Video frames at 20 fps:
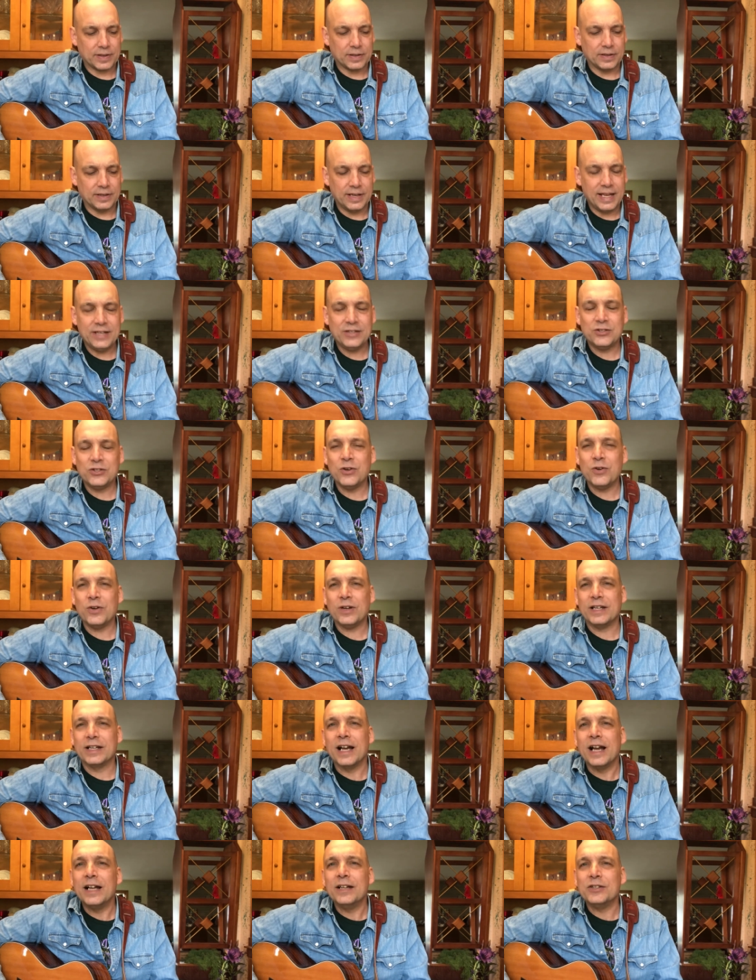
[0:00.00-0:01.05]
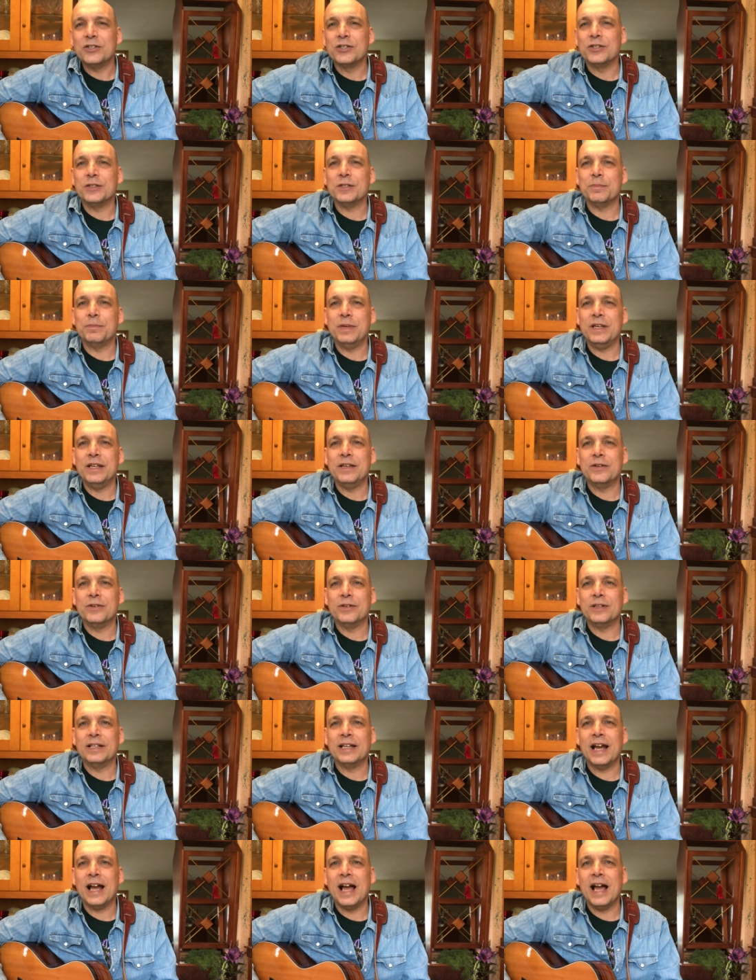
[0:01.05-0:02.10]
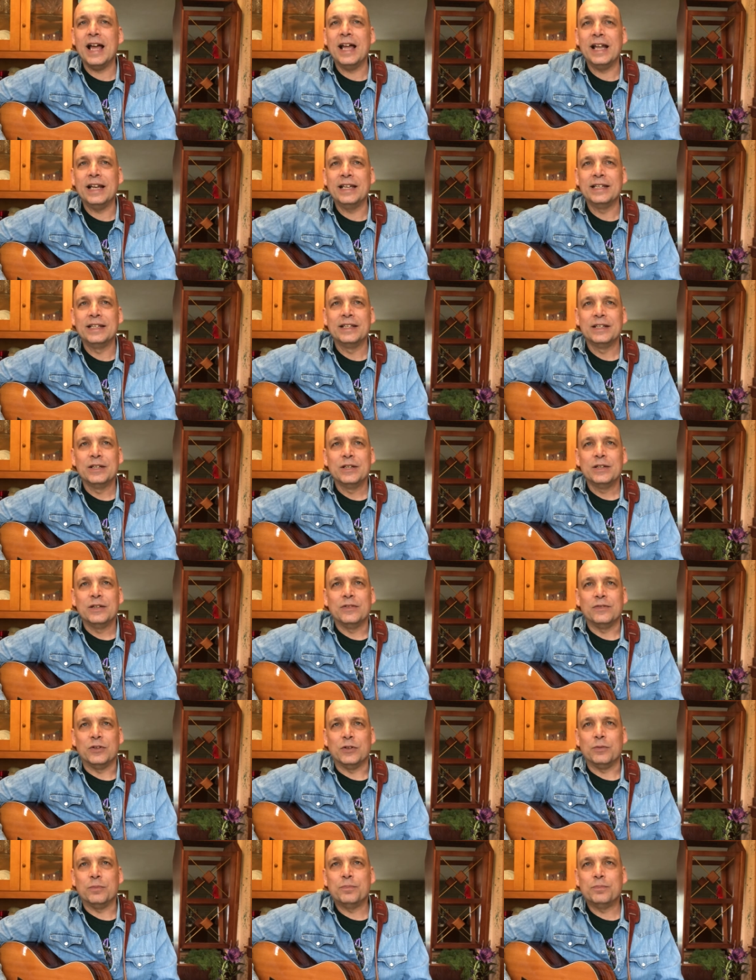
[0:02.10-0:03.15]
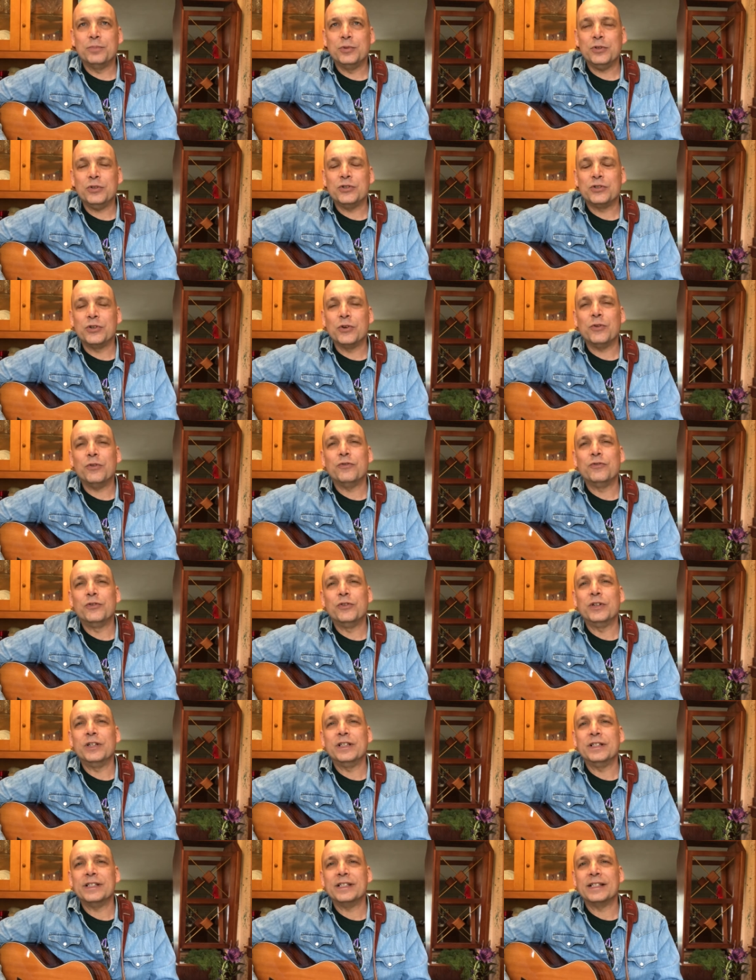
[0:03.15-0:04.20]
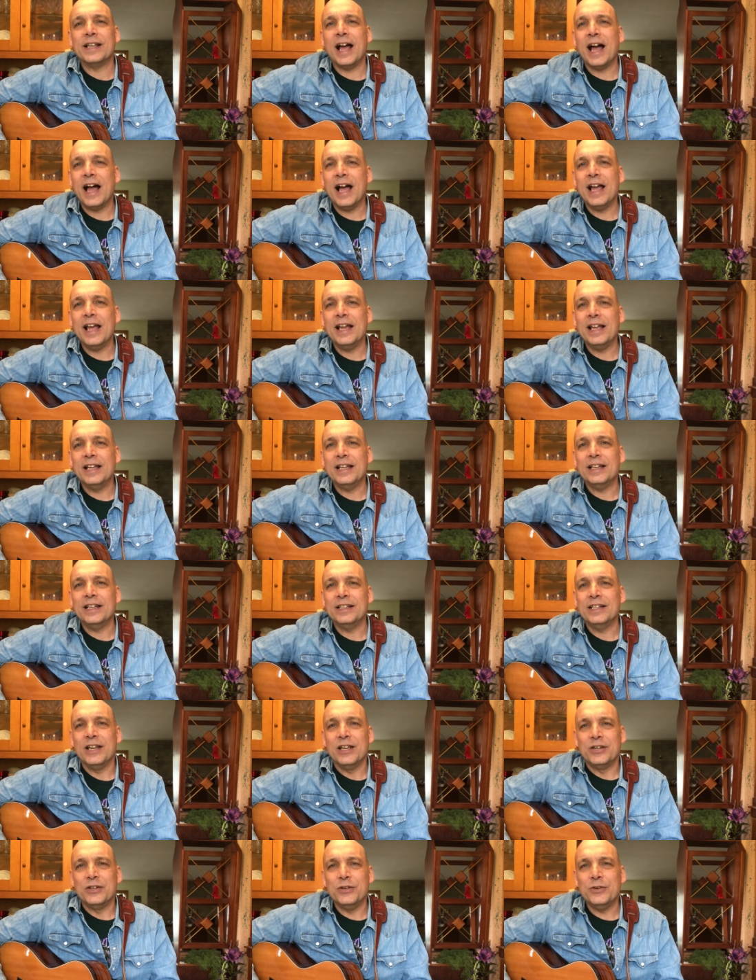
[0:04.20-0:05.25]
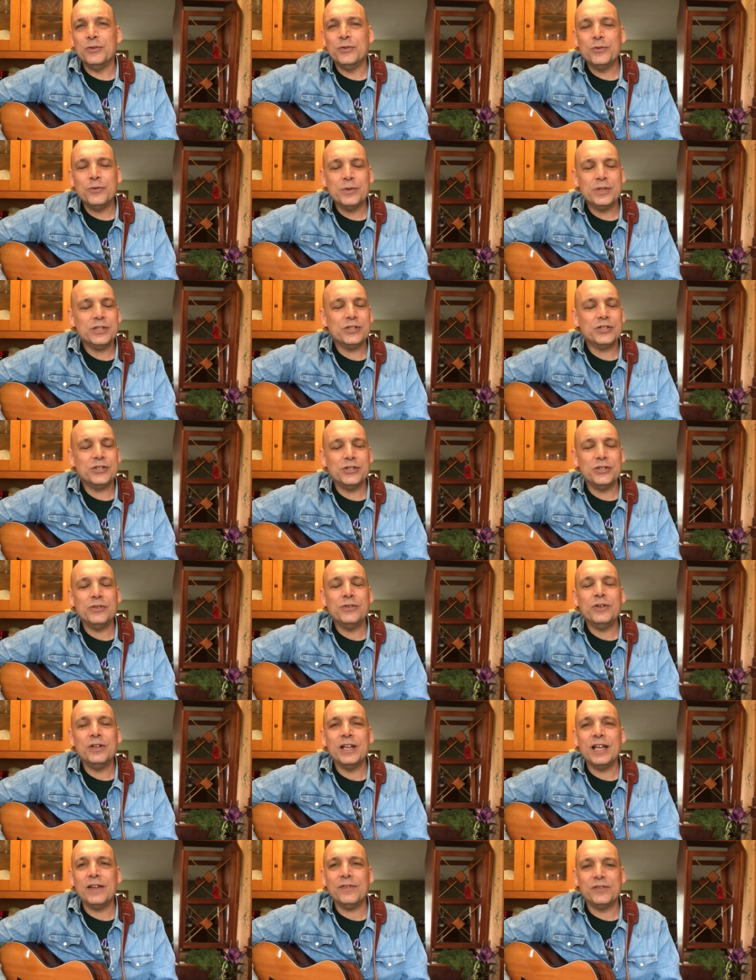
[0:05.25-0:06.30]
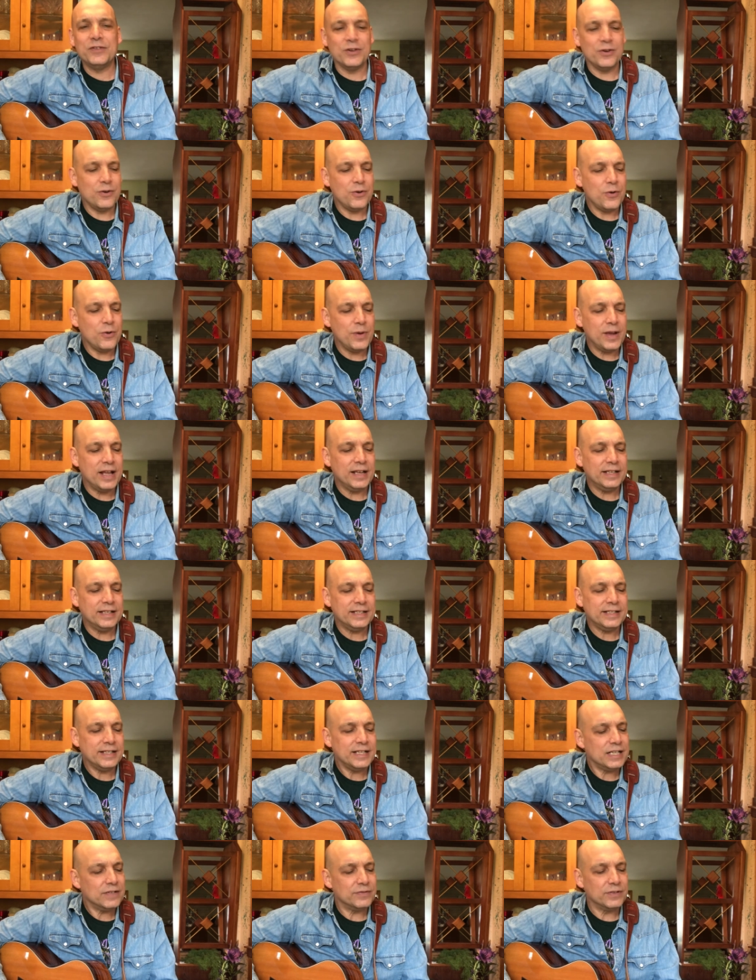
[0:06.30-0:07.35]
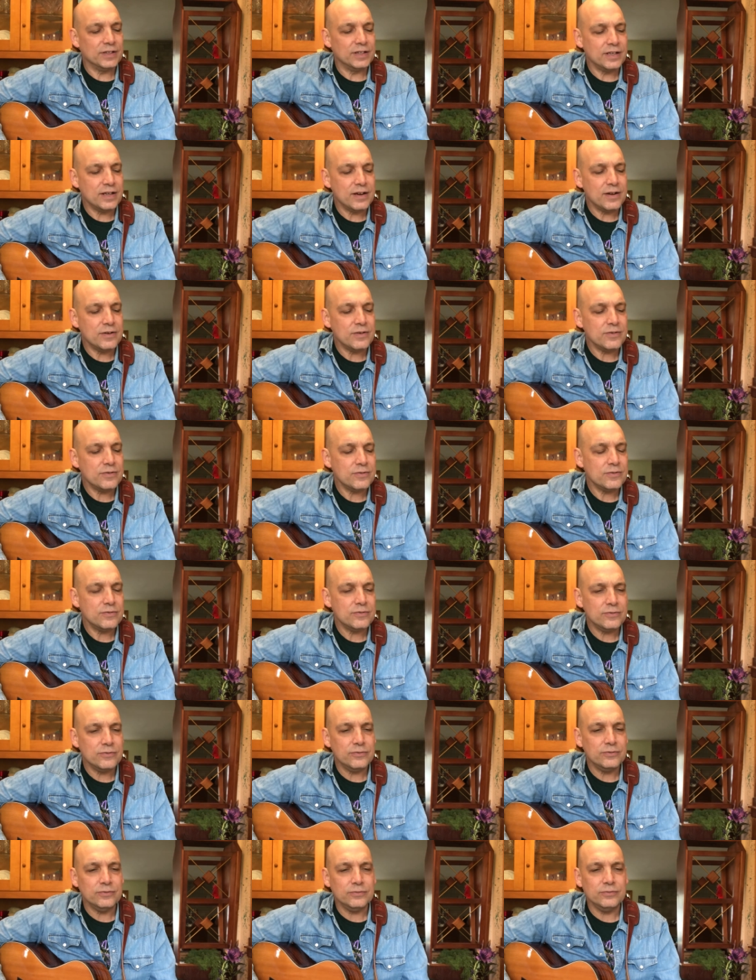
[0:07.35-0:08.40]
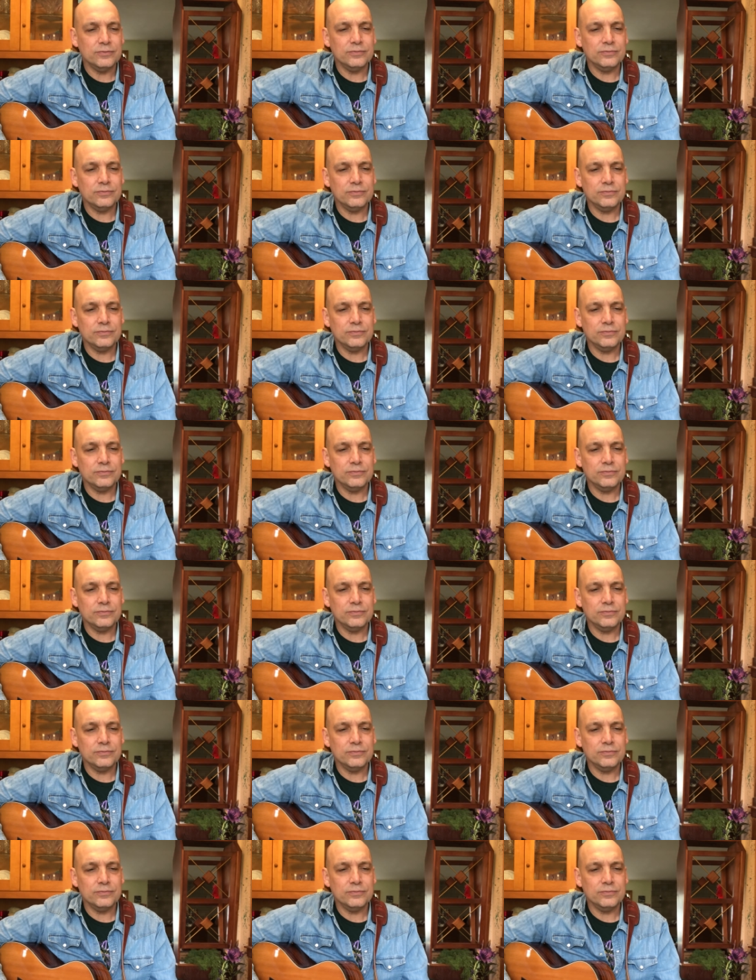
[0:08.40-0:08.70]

Let your conscience be your guide. Put your foot inside. You'll wish you left your well enough alone.